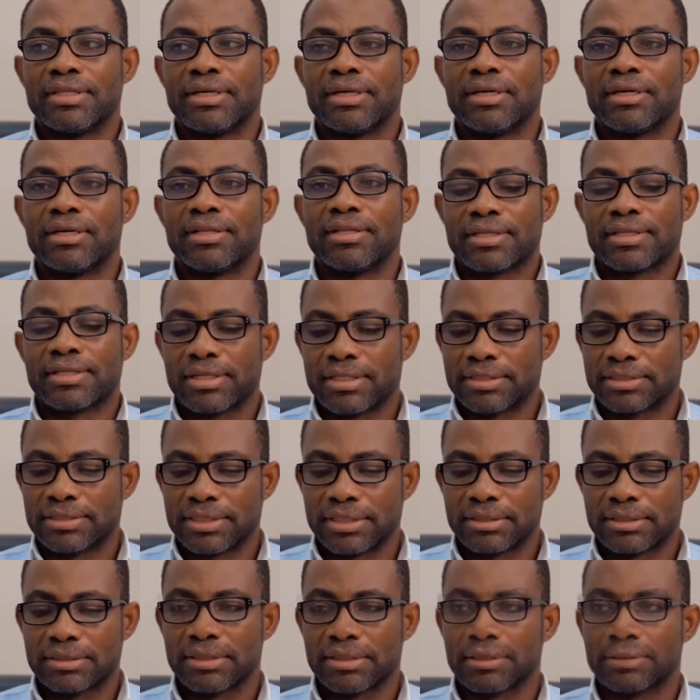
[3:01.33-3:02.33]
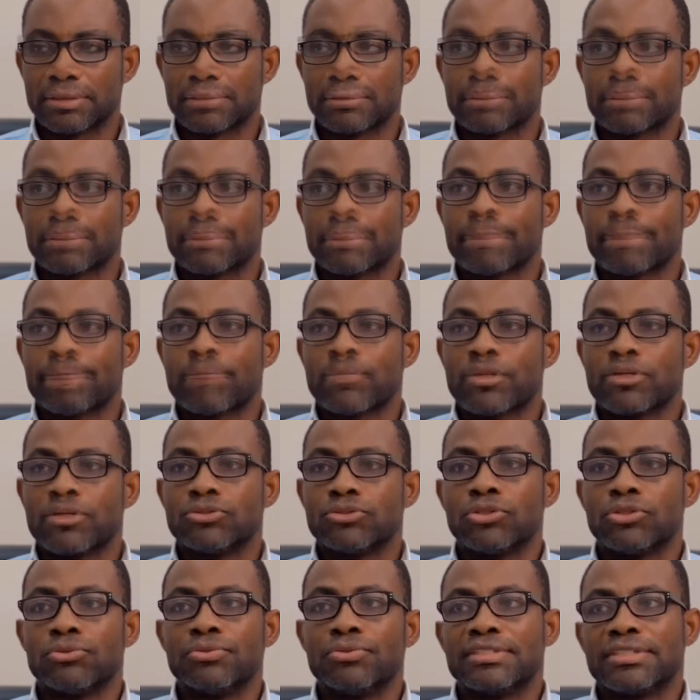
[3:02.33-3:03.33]
the healthcare sector.
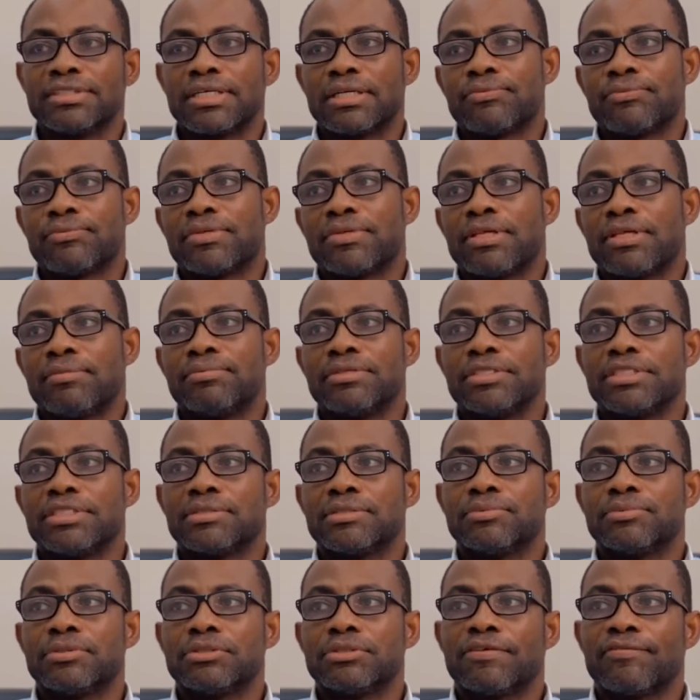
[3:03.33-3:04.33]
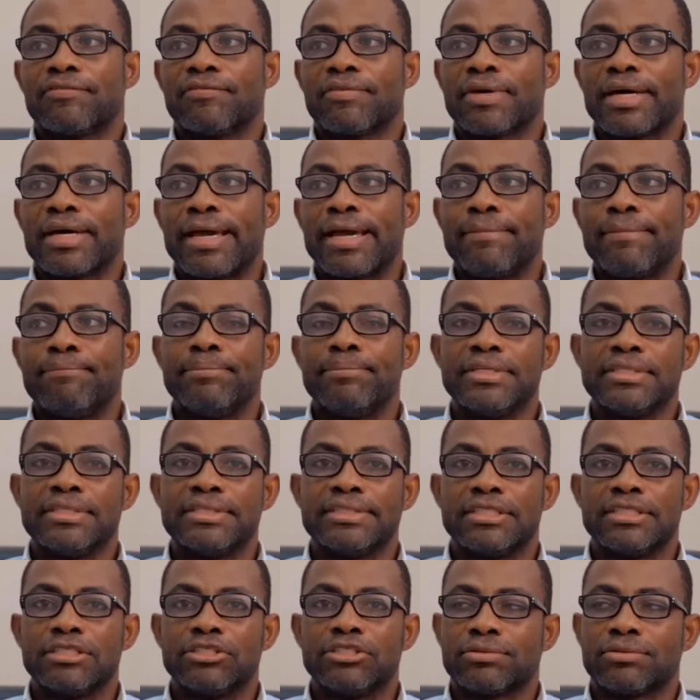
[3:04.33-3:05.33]
So we start with the principles of
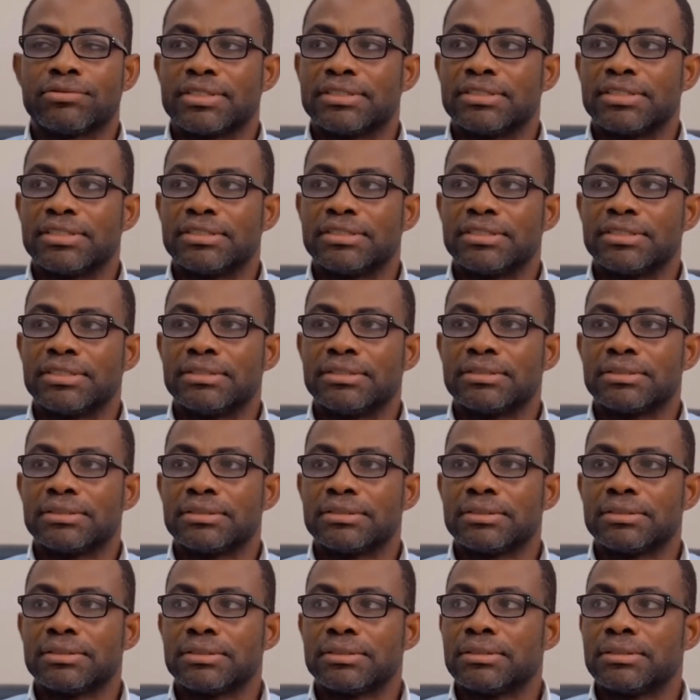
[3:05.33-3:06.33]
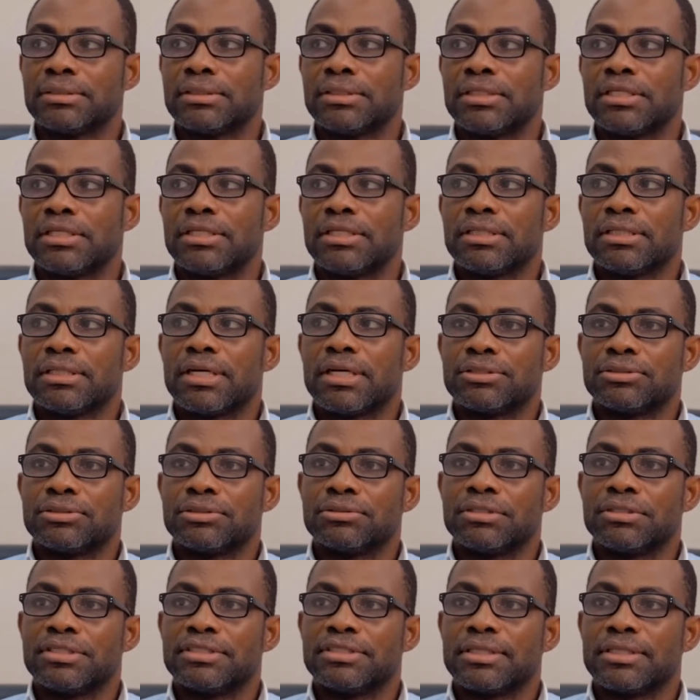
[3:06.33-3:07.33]
IPC strategies
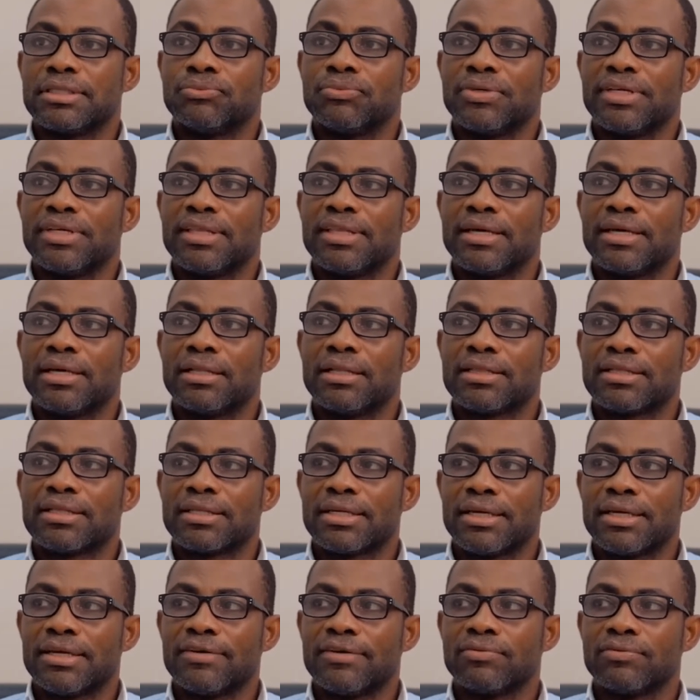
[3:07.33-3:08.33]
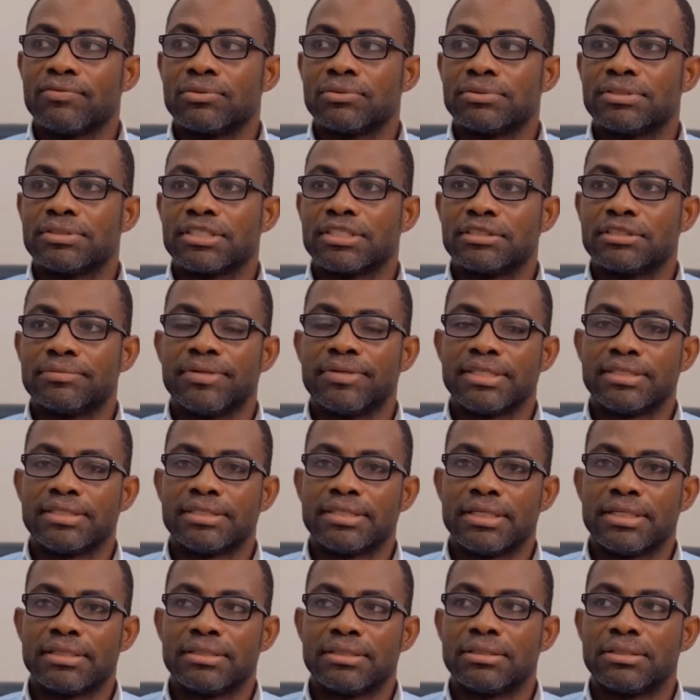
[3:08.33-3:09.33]
associated with healthcare for
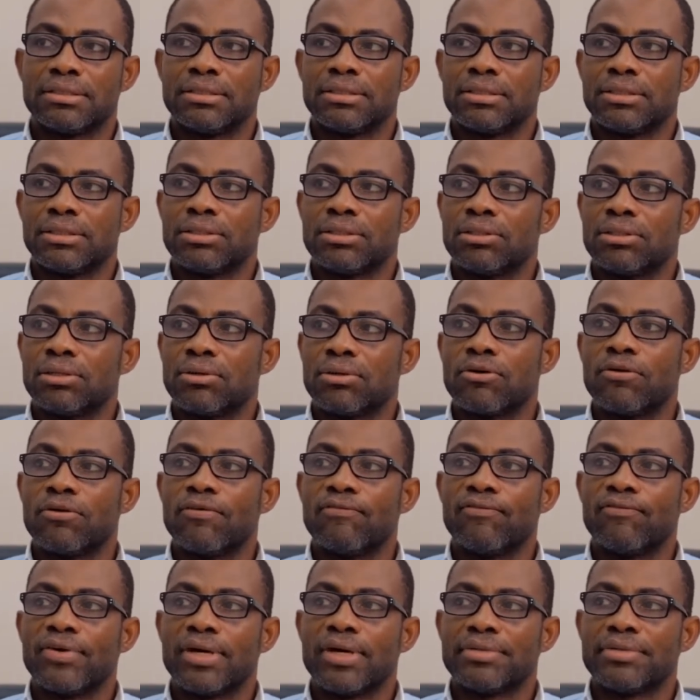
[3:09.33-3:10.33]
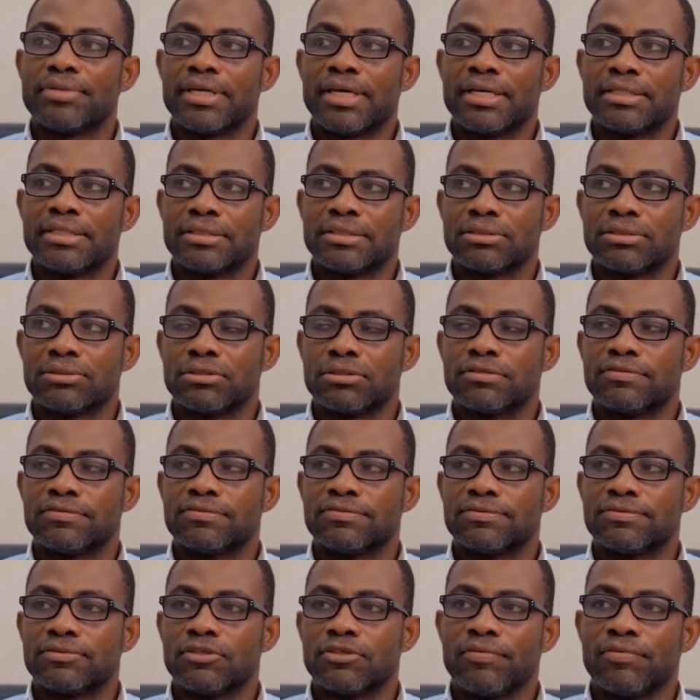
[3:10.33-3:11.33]
suspected or confirmed cases of
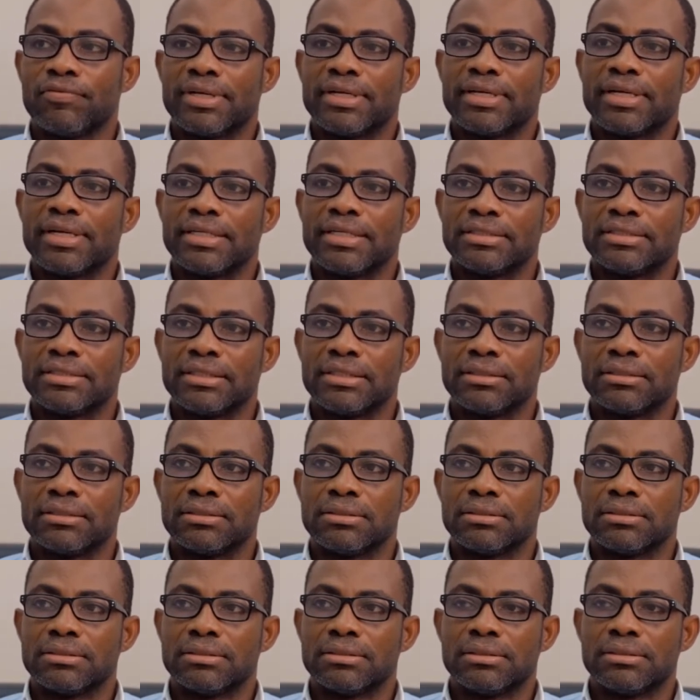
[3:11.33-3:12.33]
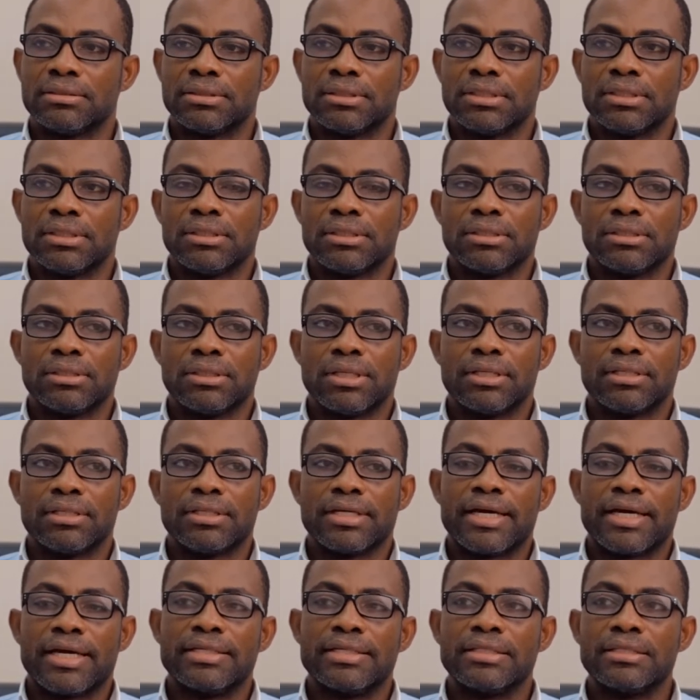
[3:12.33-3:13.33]
COVID-19. And
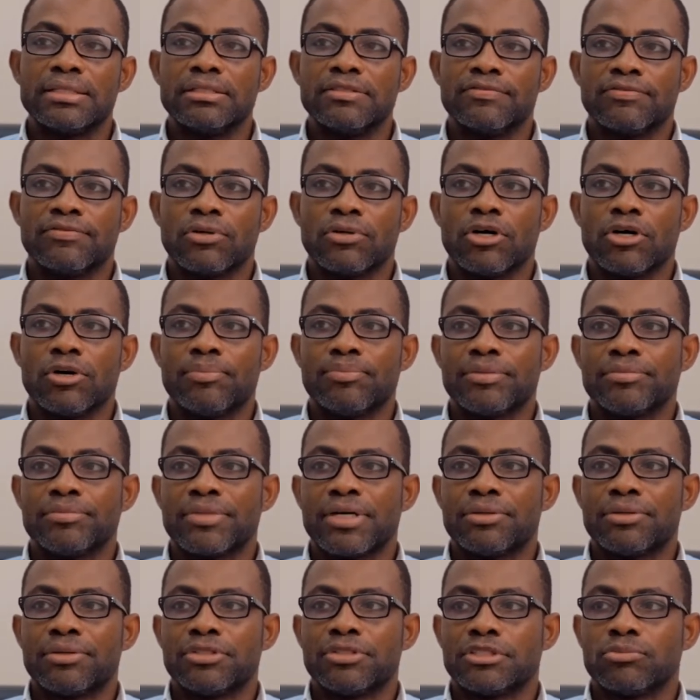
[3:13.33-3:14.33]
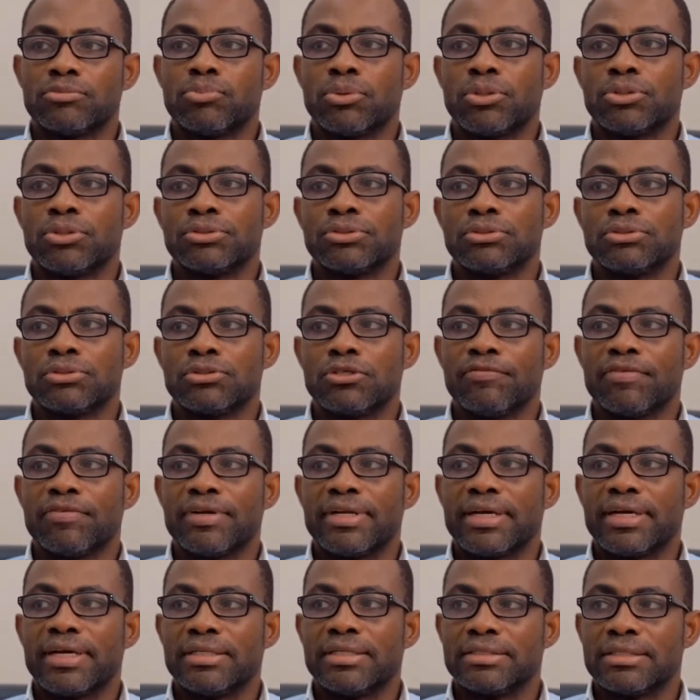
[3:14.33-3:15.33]
ideally for optimal response to
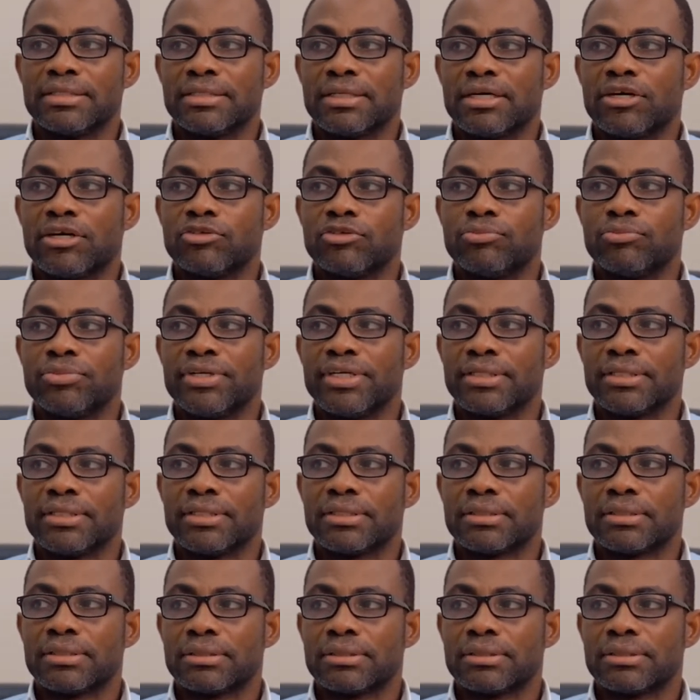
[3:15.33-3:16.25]
COVID-19 outbreak,